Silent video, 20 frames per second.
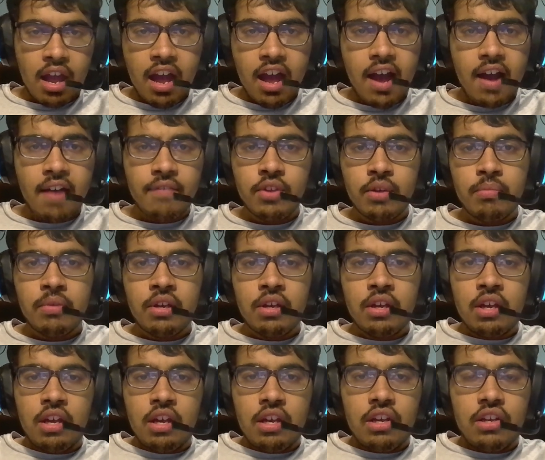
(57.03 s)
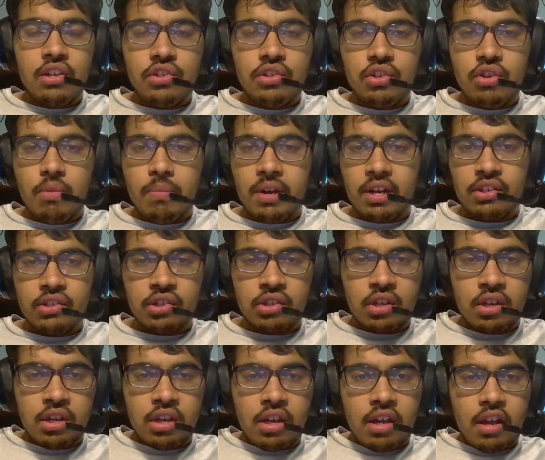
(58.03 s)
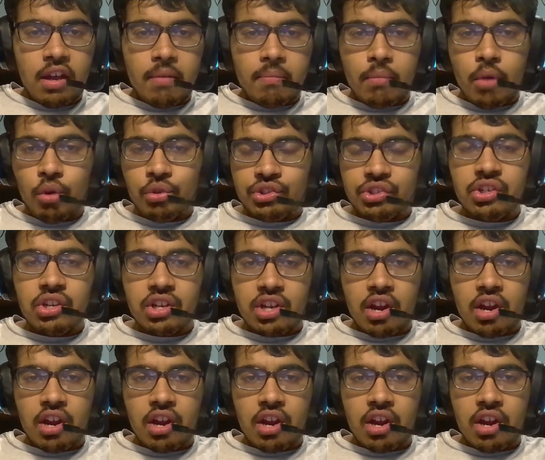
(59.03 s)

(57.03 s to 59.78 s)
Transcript: have them continue because most of the